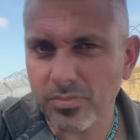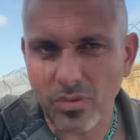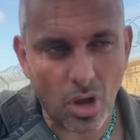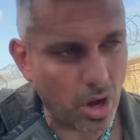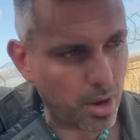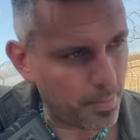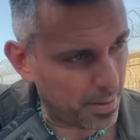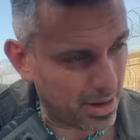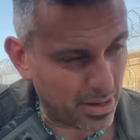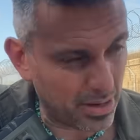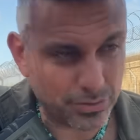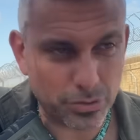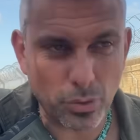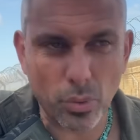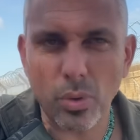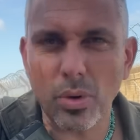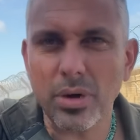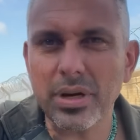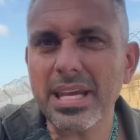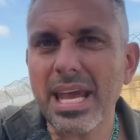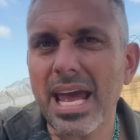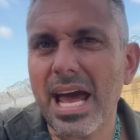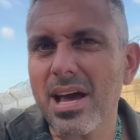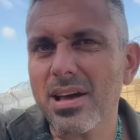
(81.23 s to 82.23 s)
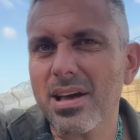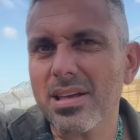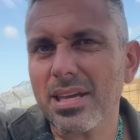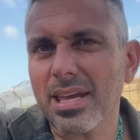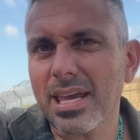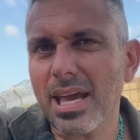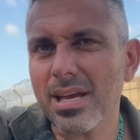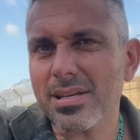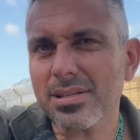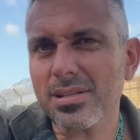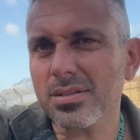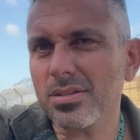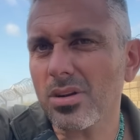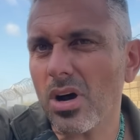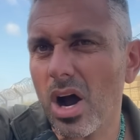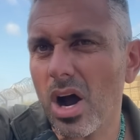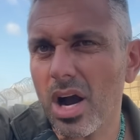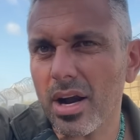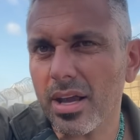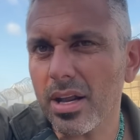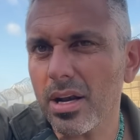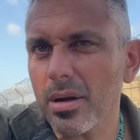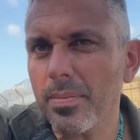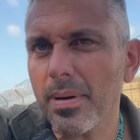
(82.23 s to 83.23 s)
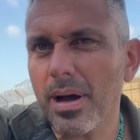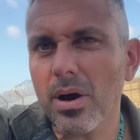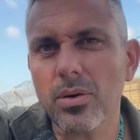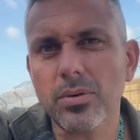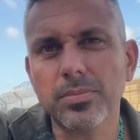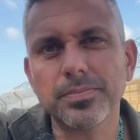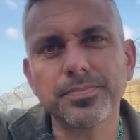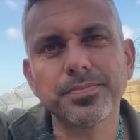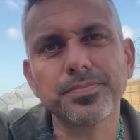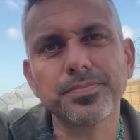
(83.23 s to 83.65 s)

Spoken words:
about the war in Gaza, talking about